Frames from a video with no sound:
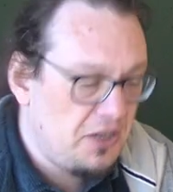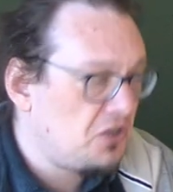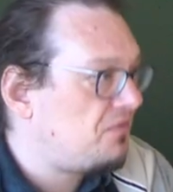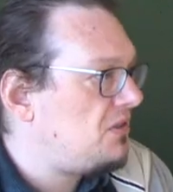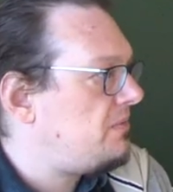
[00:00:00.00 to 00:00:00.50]
Each
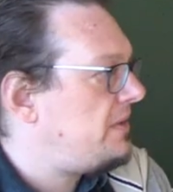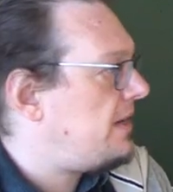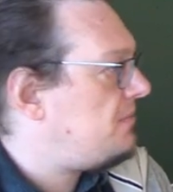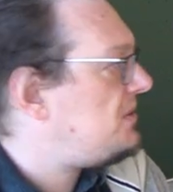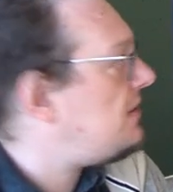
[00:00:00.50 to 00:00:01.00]
of these
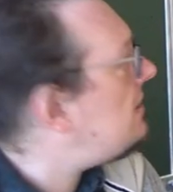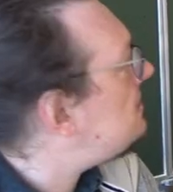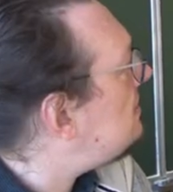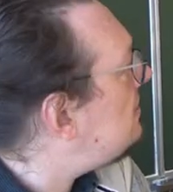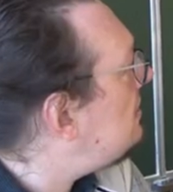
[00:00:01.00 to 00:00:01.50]
VMs
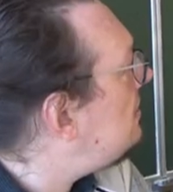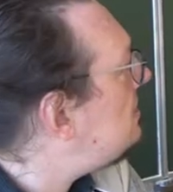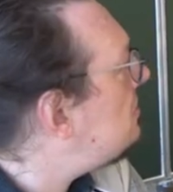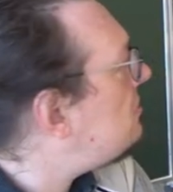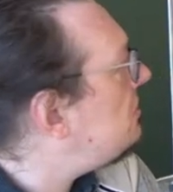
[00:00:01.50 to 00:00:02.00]
has a
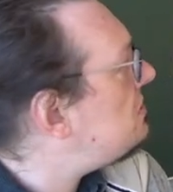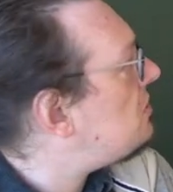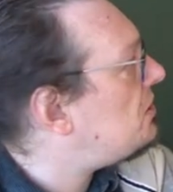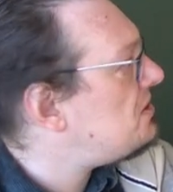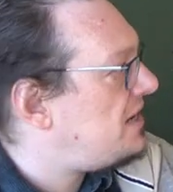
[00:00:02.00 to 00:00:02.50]
so-called
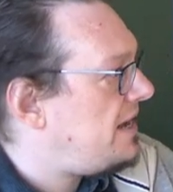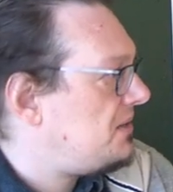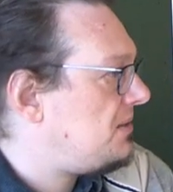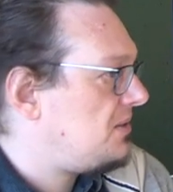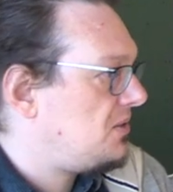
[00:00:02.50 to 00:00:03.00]

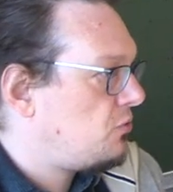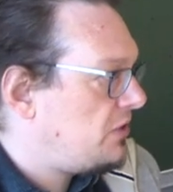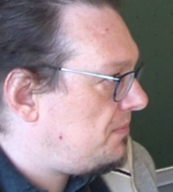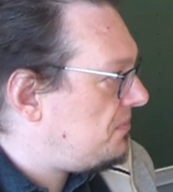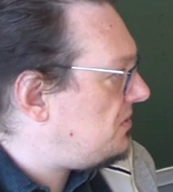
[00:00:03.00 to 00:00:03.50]
context
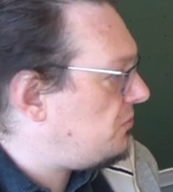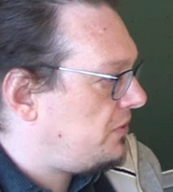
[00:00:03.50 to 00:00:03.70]
script,